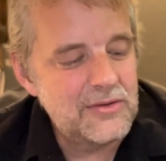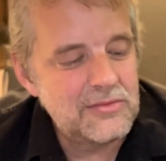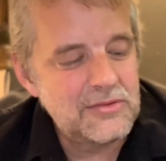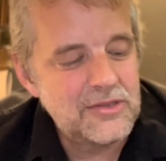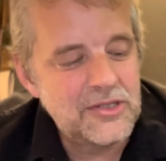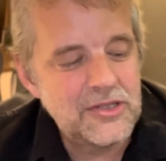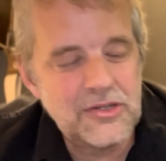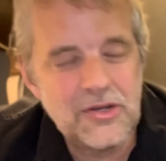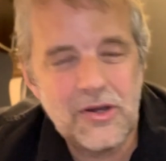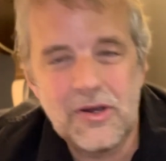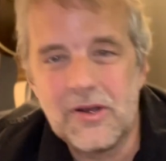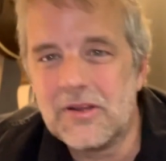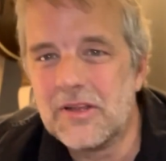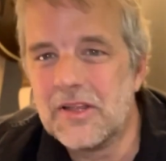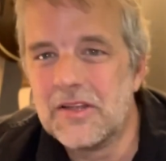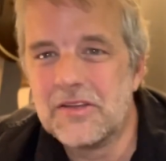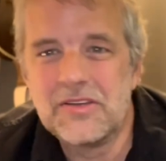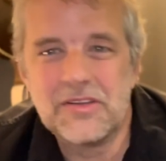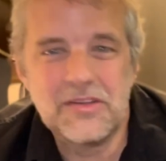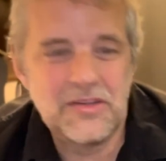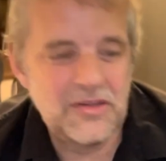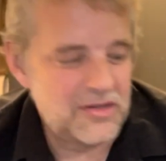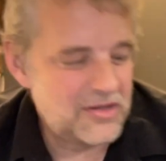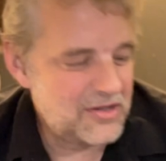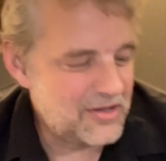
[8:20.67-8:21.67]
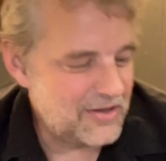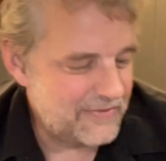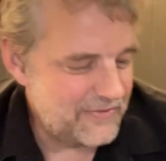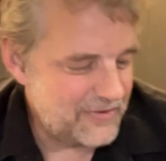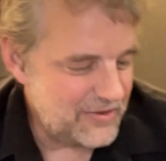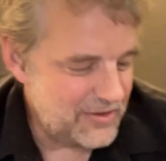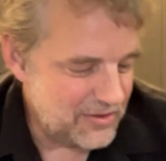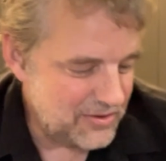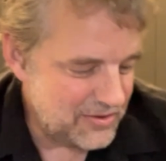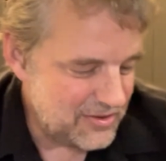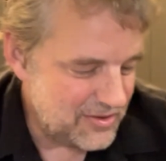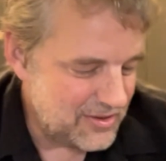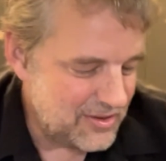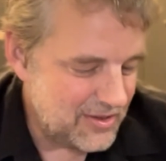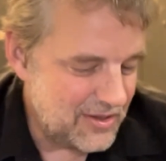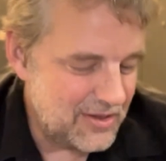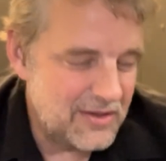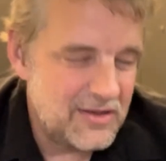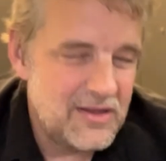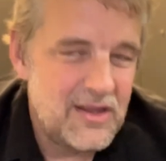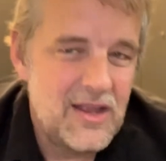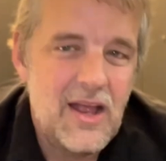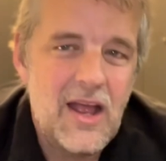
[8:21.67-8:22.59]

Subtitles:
guitar lessons and stuff for years, and